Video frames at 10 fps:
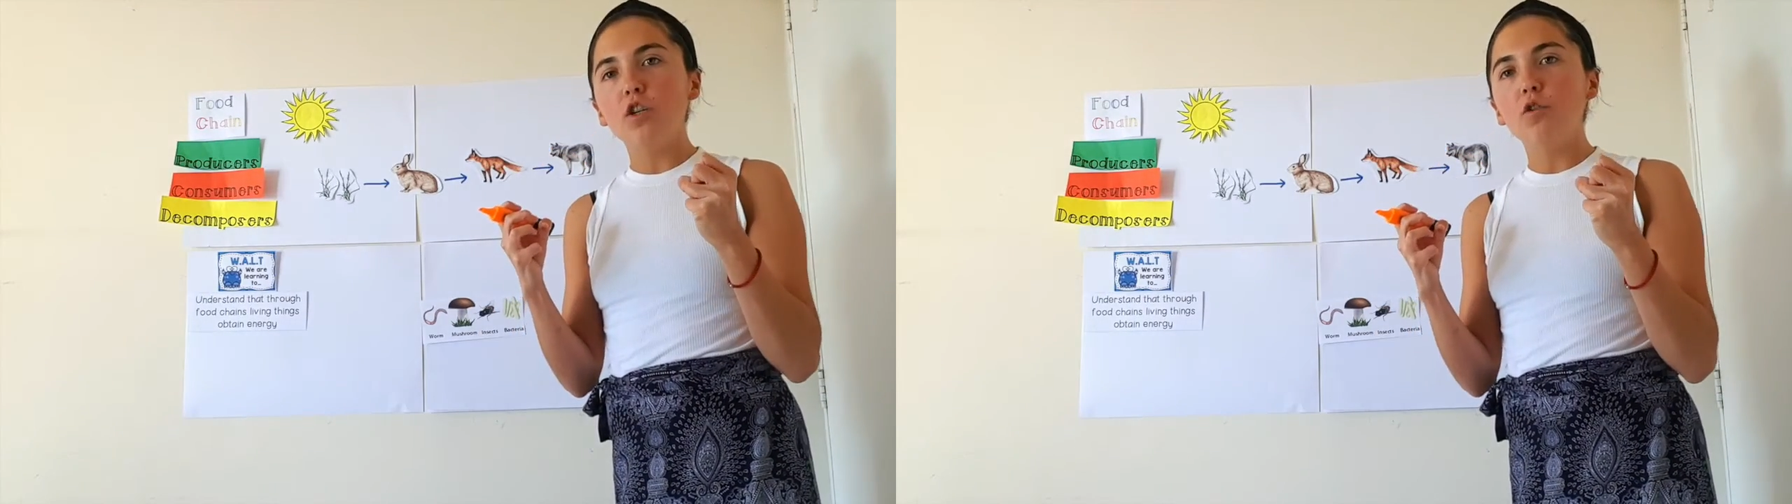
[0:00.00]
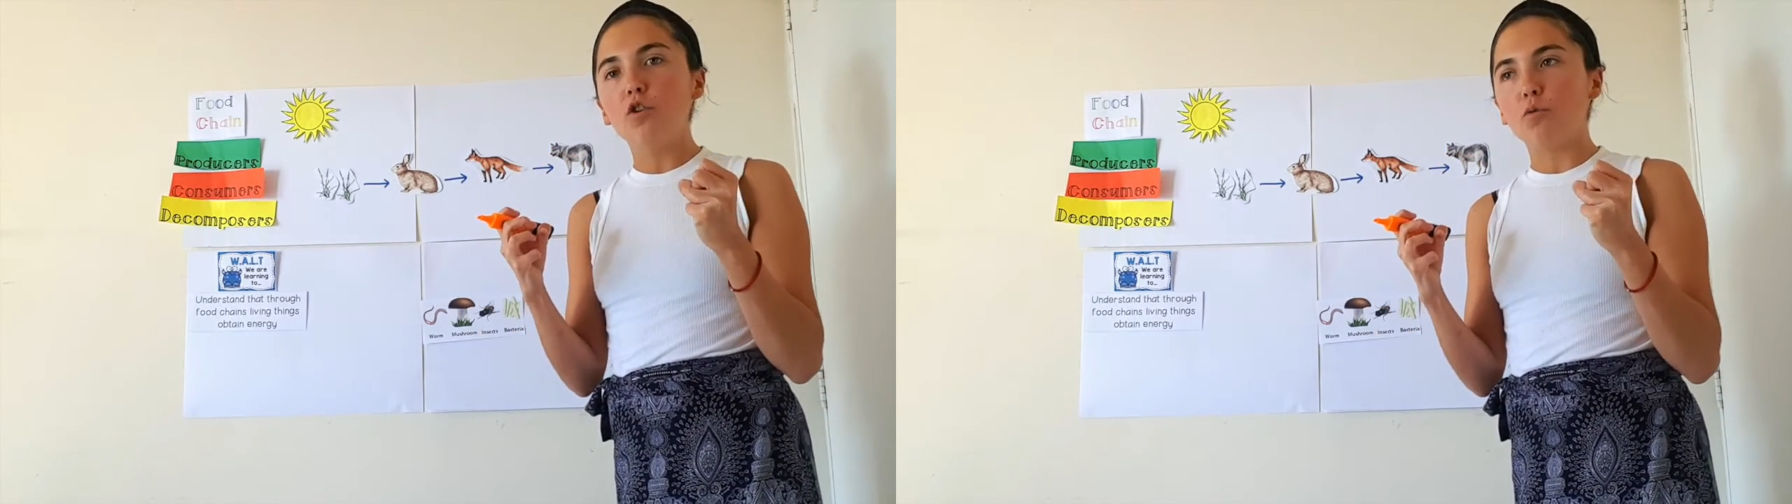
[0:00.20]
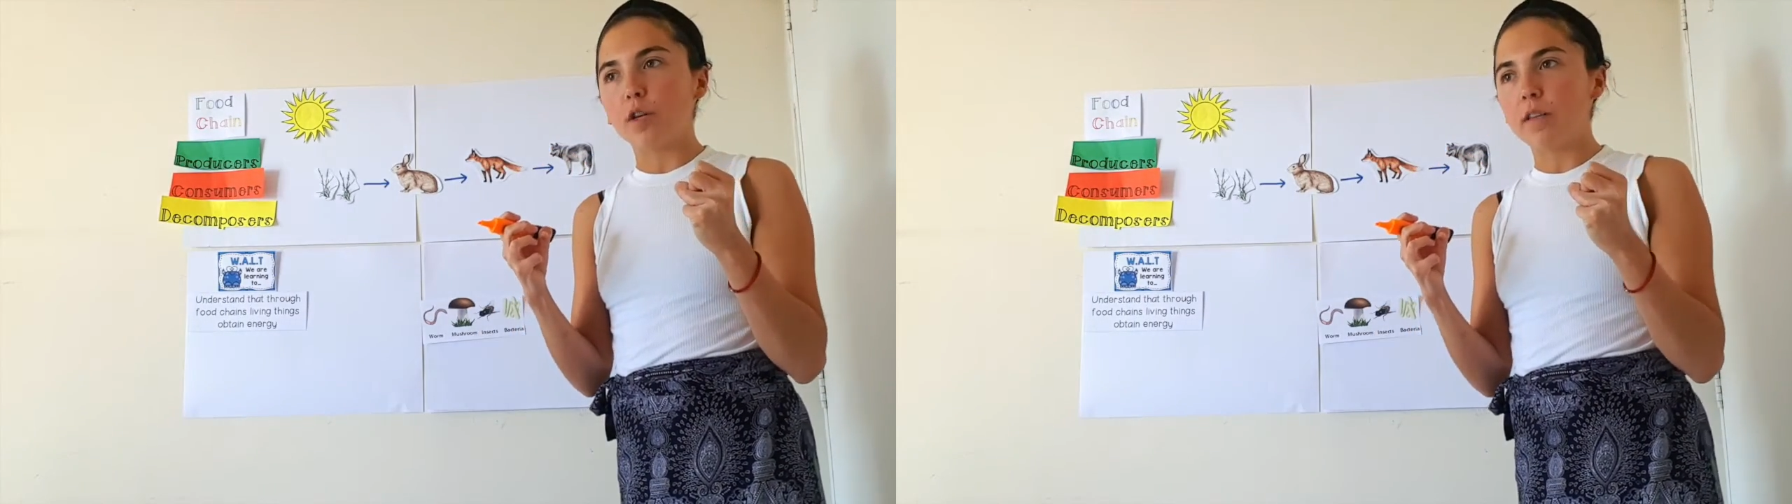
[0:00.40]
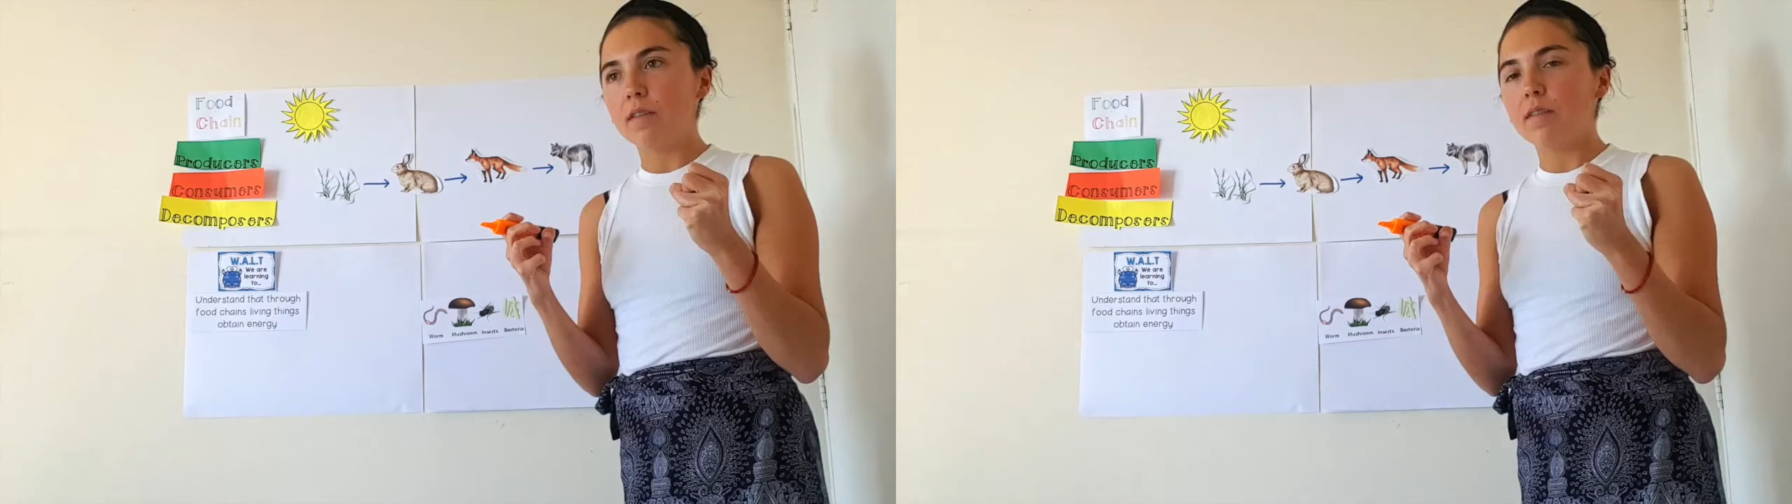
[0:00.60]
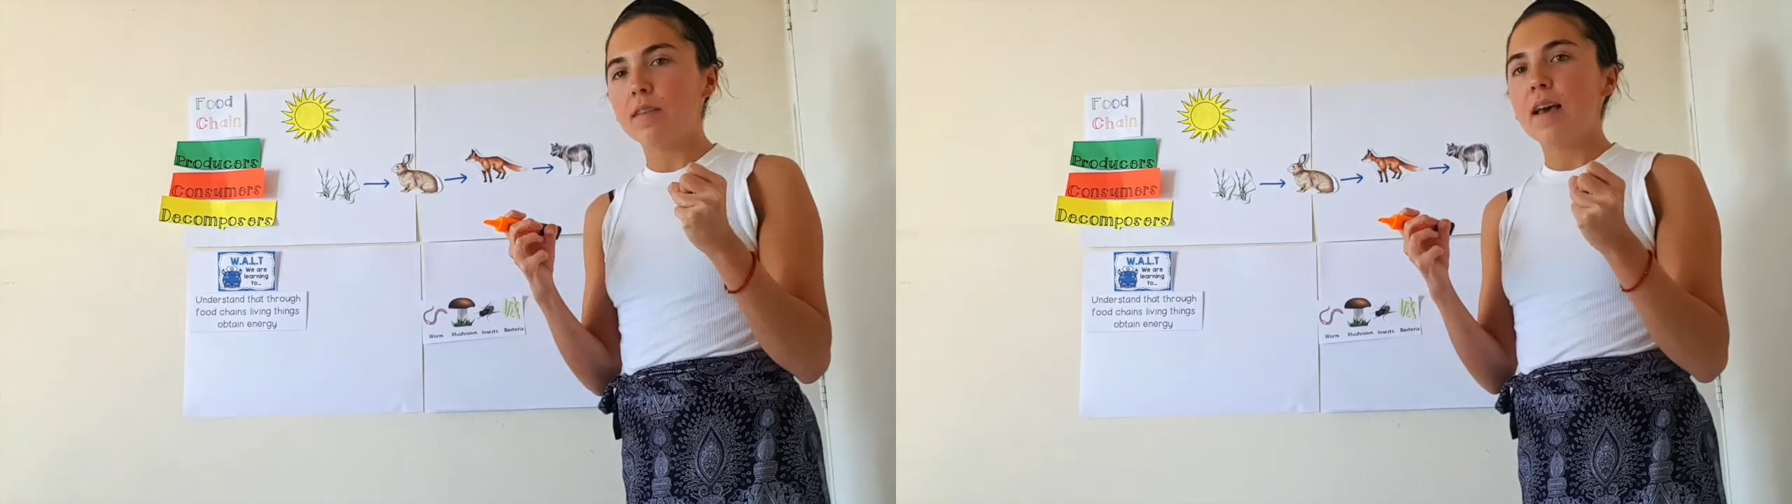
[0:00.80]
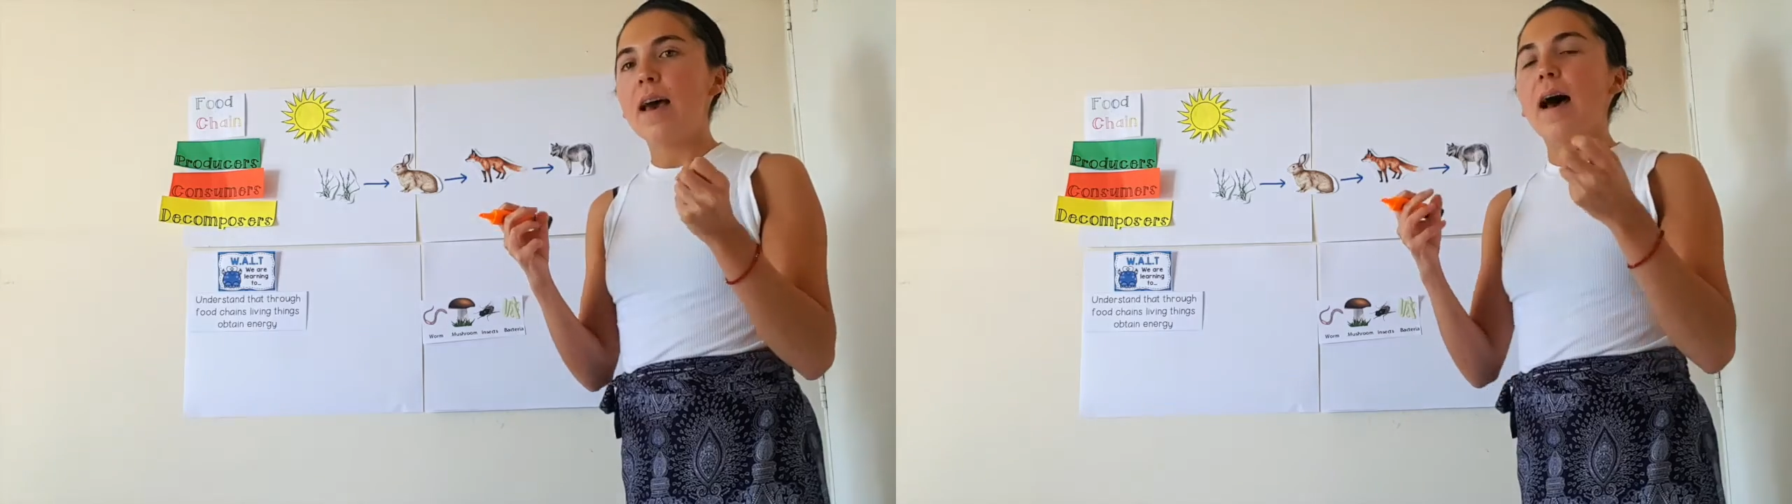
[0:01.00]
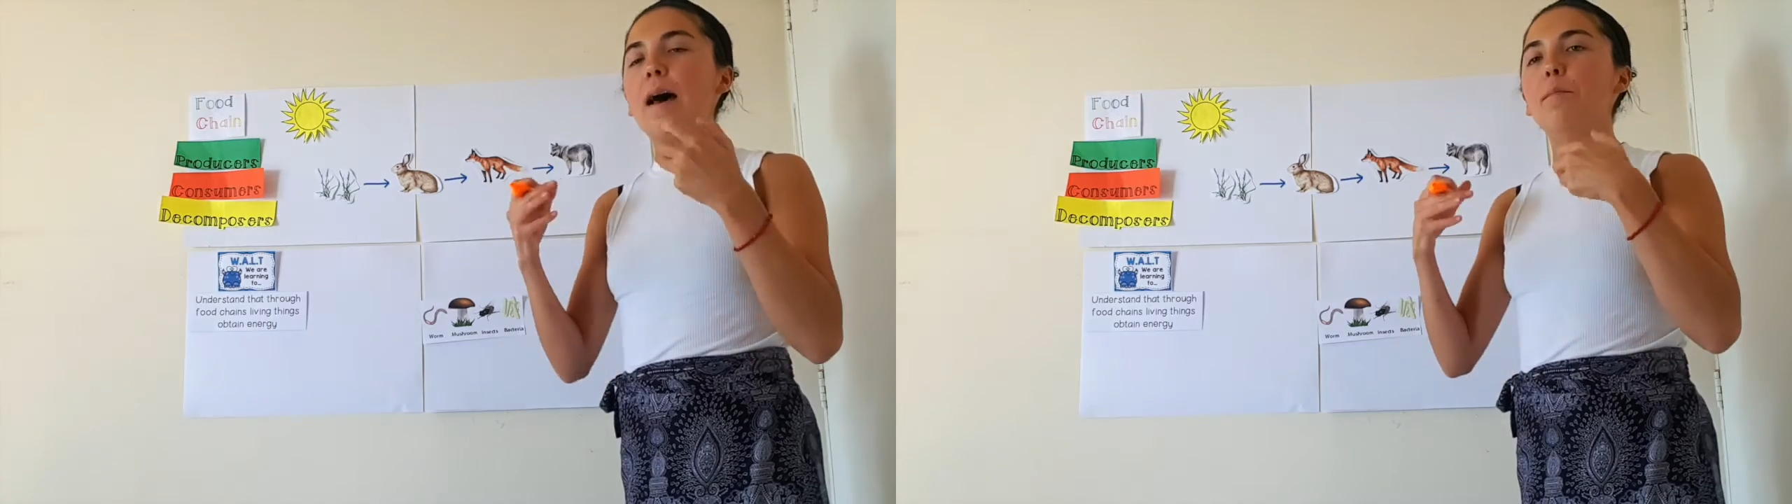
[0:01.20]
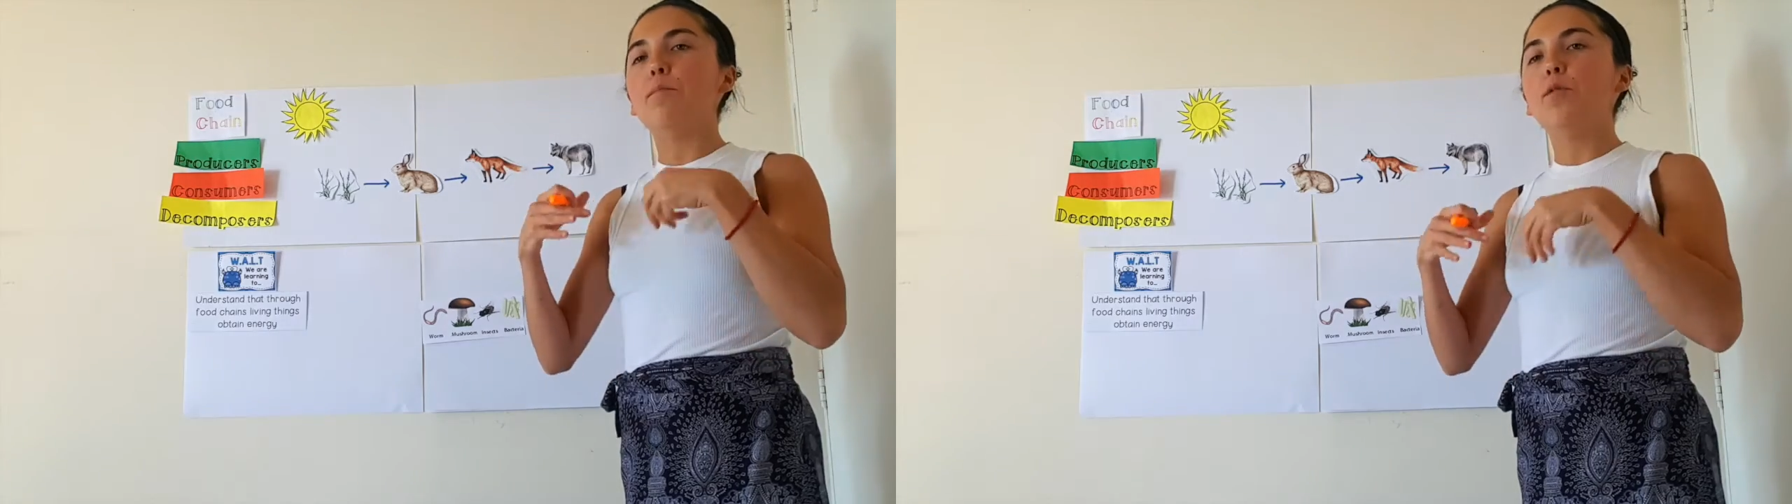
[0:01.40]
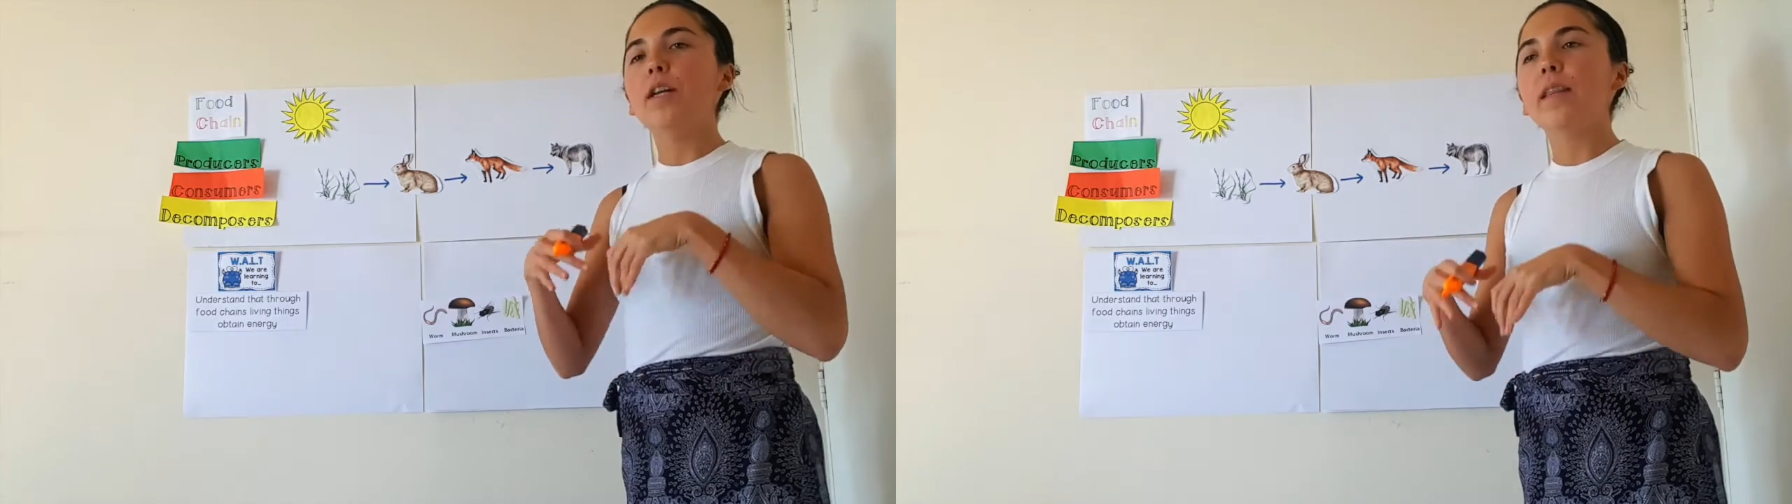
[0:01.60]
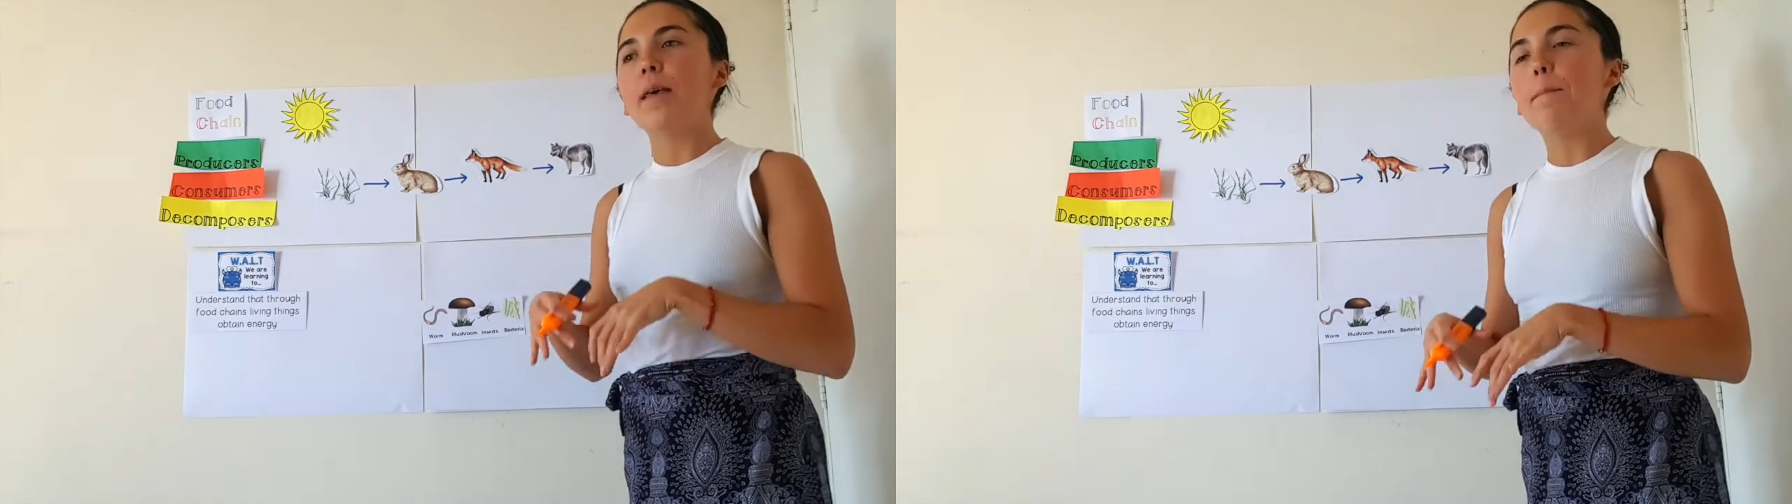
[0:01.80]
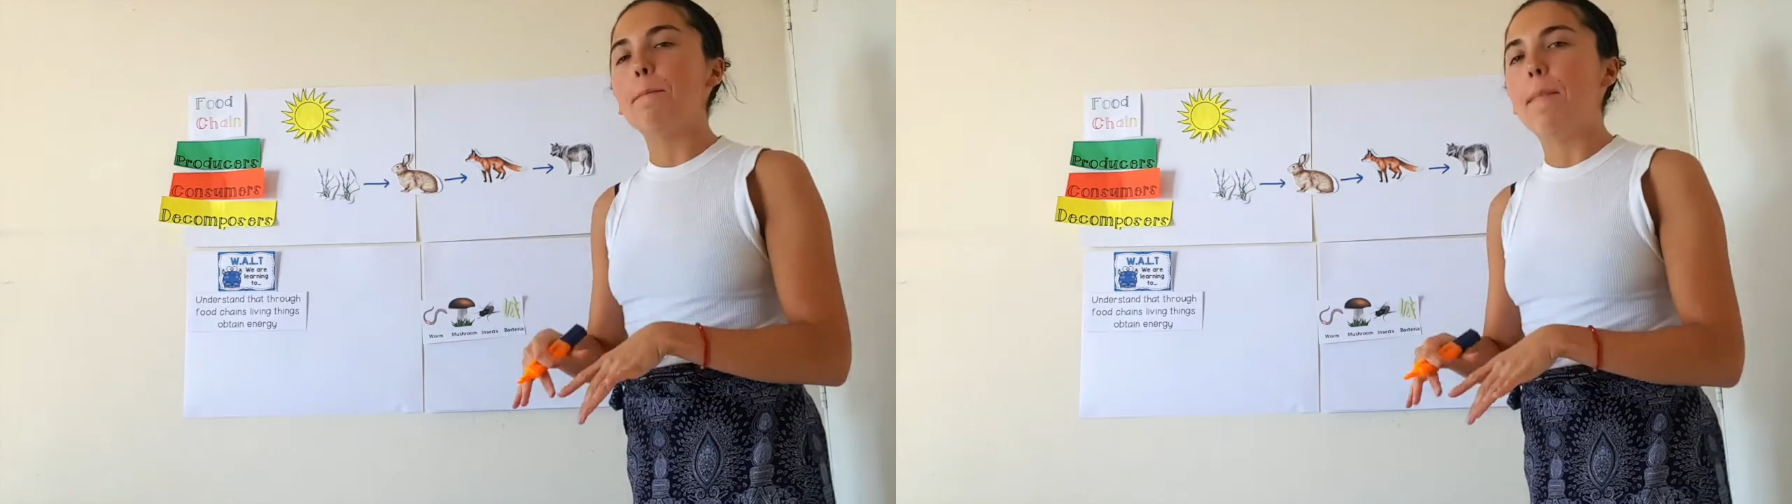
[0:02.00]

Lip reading: nutrients and bring them